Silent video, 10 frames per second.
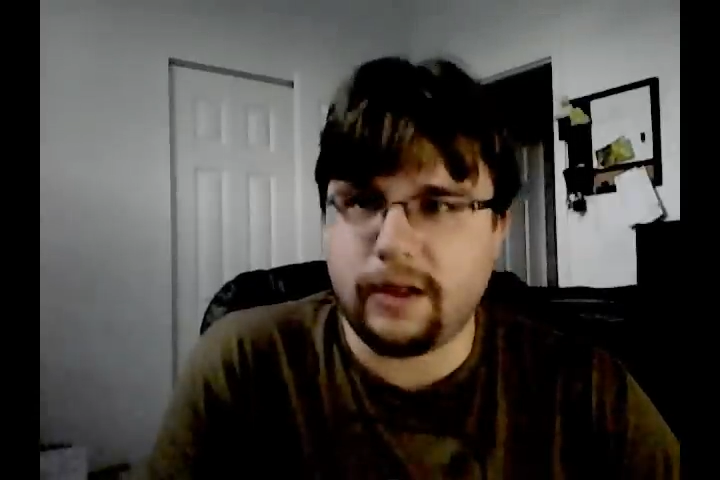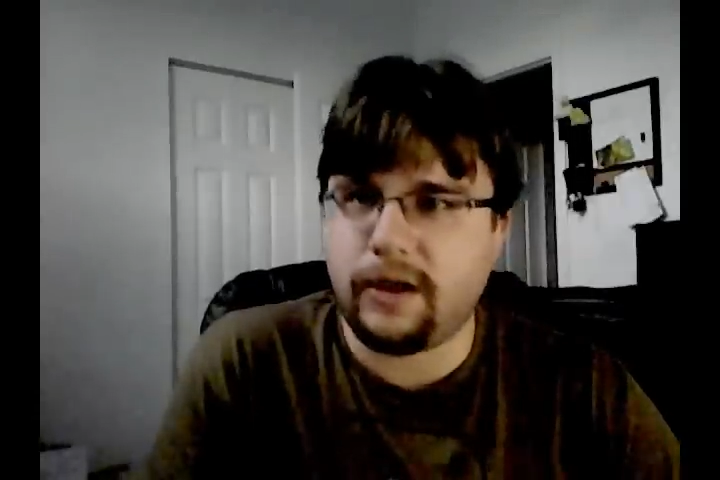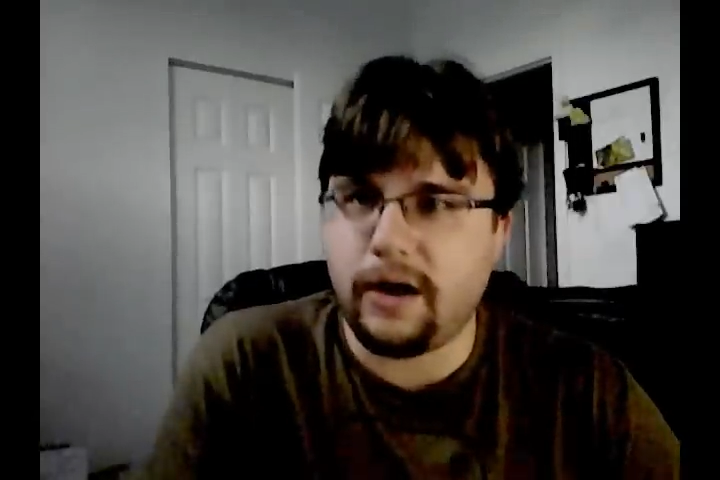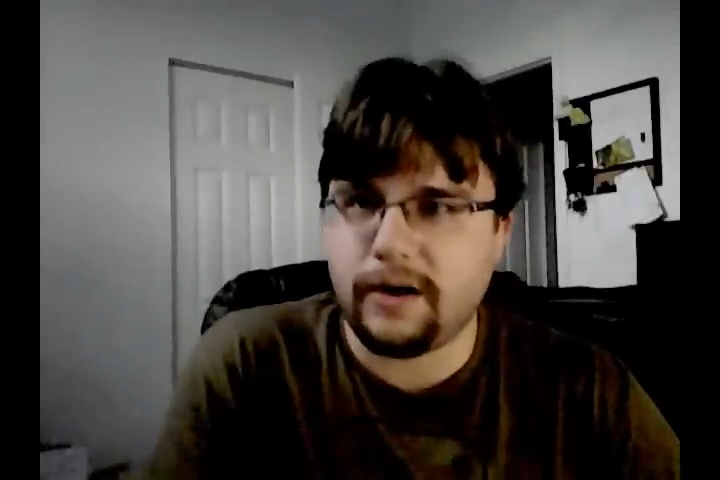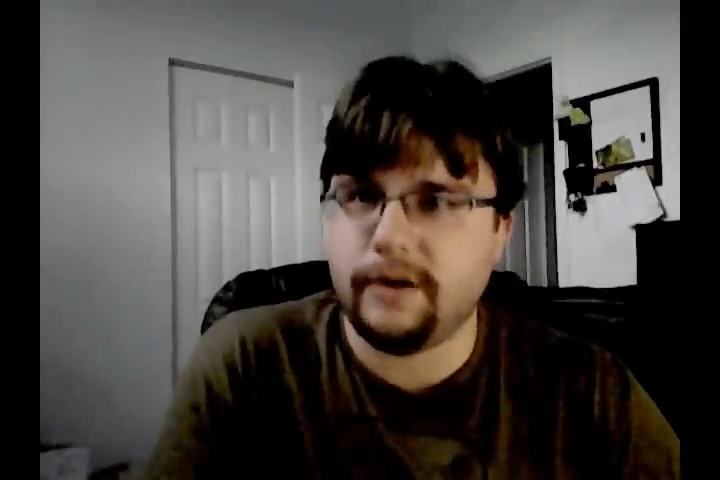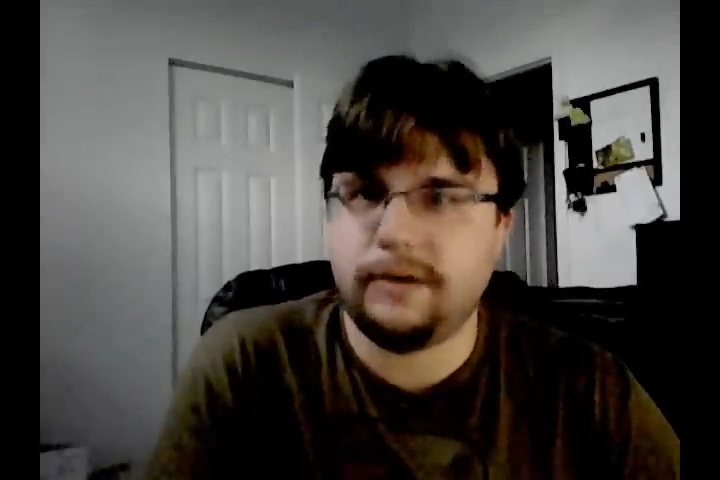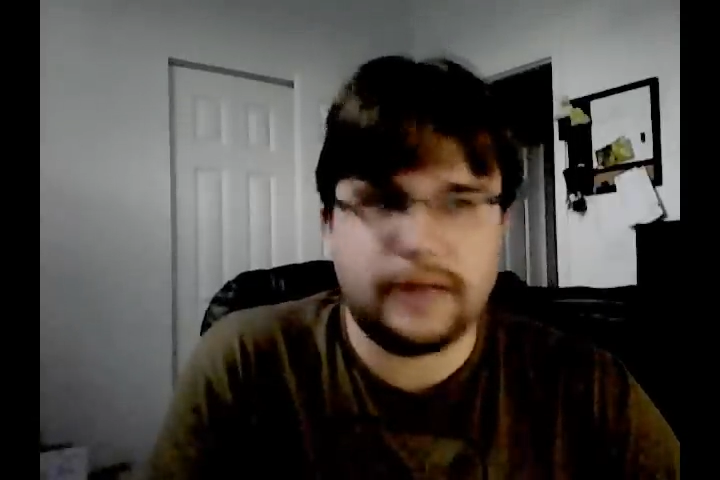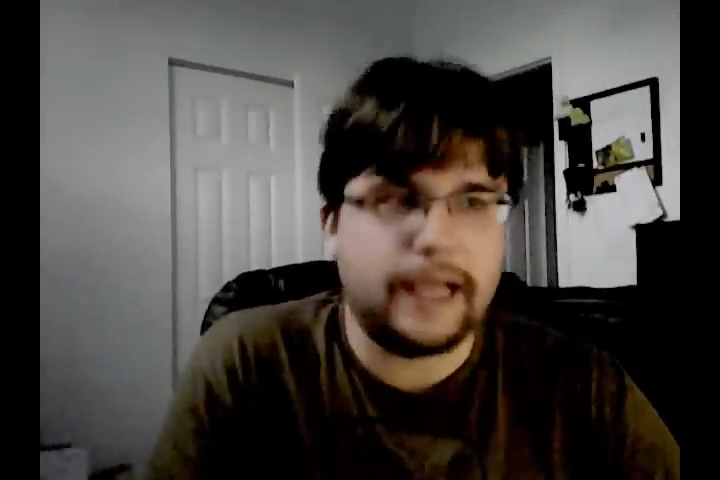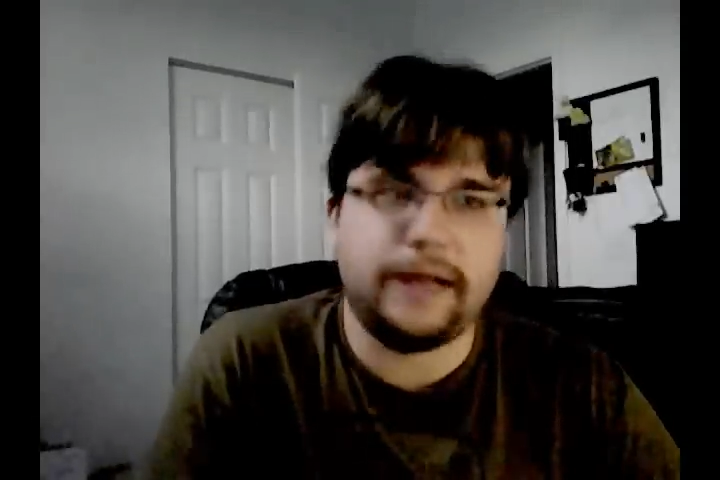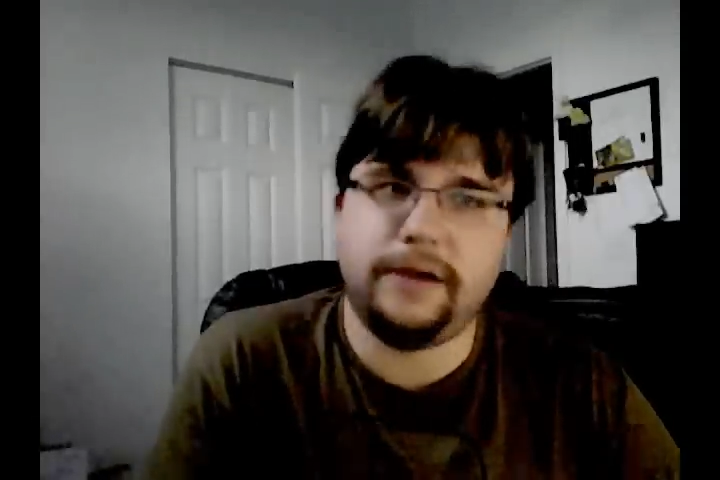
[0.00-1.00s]
the card
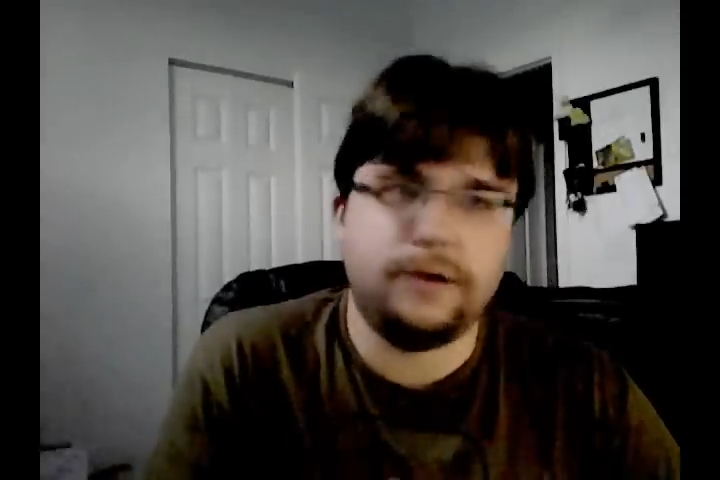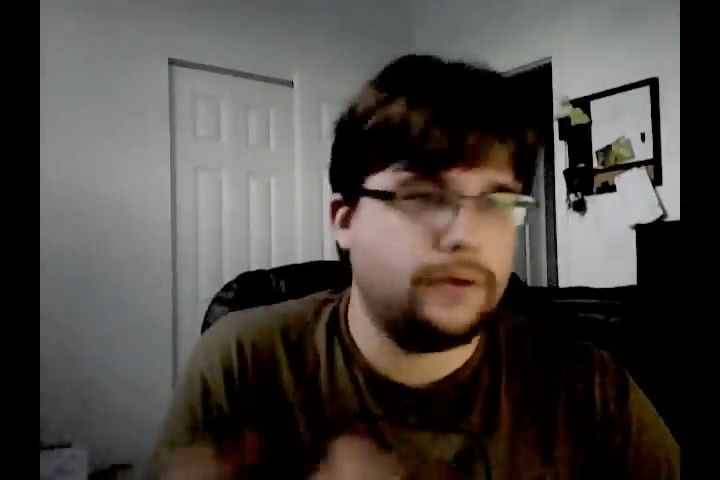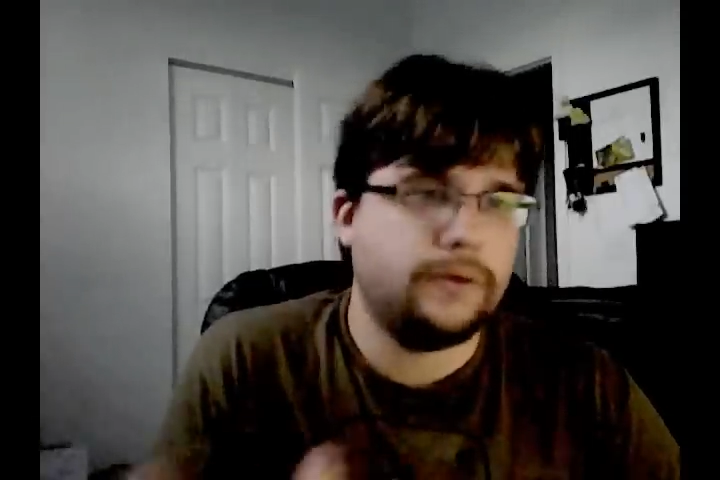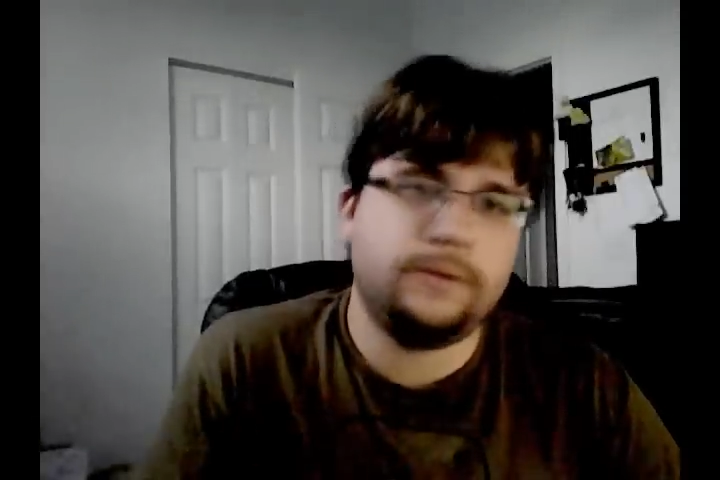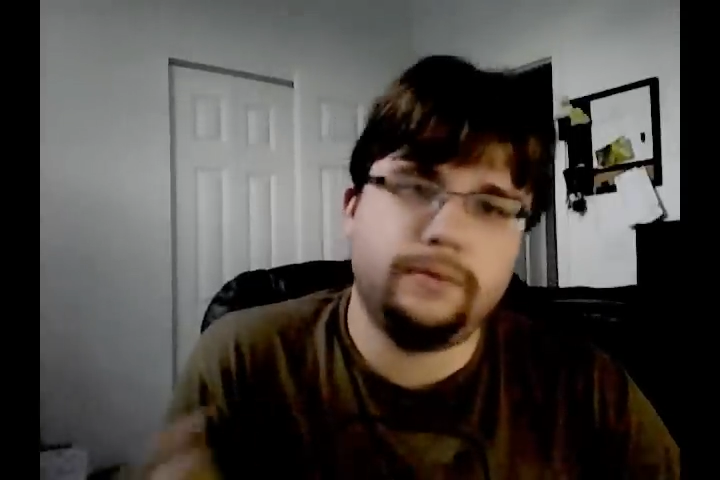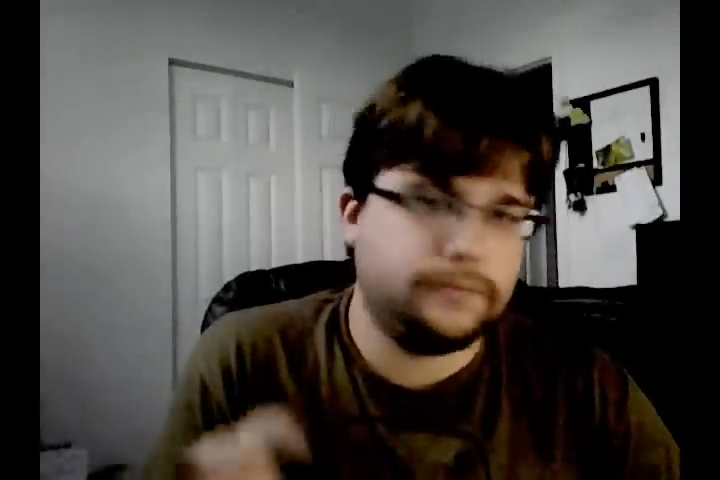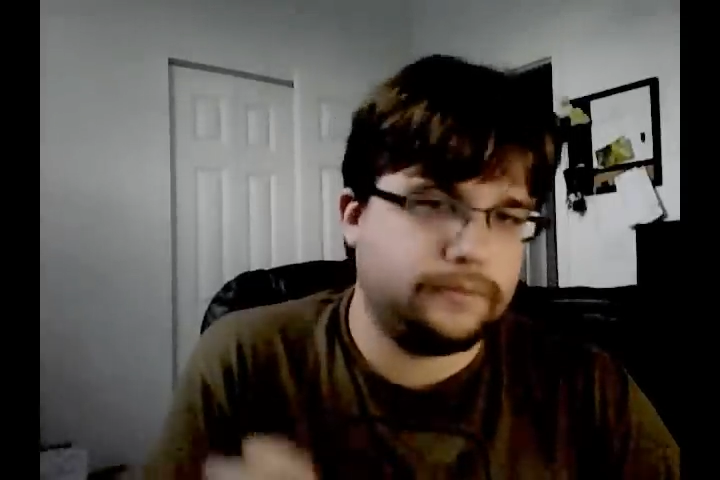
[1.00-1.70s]
and you